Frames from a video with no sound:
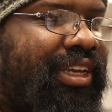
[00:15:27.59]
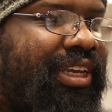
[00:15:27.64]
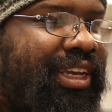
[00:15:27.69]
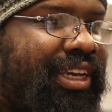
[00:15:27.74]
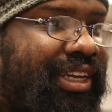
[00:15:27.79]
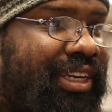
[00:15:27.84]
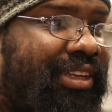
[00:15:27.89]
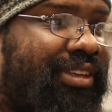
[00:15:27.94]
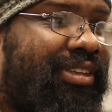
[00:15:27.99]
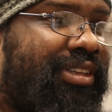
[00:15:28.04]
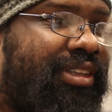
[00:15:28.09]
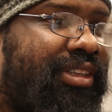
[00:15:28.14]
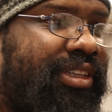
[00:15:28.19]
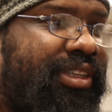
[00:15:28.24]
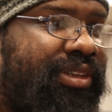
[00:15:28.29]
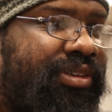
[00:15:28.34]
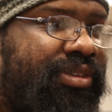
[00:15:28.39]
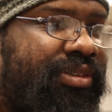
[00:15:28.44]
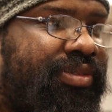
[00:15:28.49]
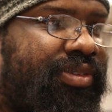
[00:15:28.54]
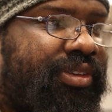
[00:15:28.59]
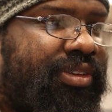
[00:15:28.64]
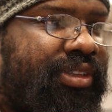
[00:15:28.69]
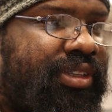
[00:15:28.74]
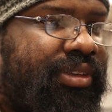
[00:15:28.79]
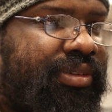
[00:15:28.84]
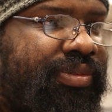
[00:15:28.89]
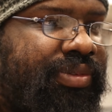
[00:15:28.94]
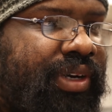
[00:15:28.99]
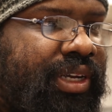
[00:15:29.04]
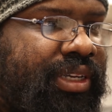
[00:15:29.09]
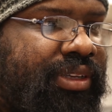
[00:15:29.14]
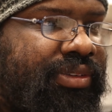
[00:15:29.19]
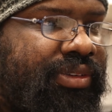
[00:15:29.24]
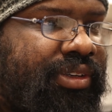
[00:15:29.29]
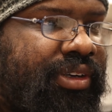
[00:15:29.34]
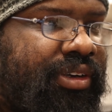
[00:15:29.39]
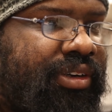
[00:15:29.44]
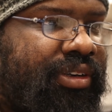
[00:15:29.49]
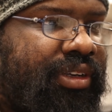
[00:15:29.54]
It isn't the universe that follows
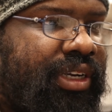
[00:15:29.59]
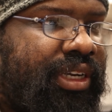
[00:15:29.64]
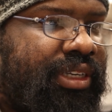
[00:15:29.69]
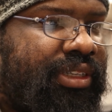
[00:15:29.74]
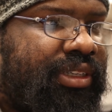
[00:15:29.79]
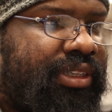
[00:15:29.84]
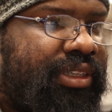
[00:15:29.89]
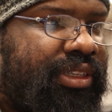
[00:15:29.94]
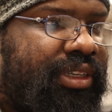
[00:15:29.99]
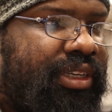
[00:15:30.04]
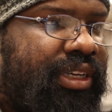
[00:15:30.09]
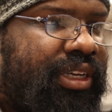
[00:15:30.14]
our logic.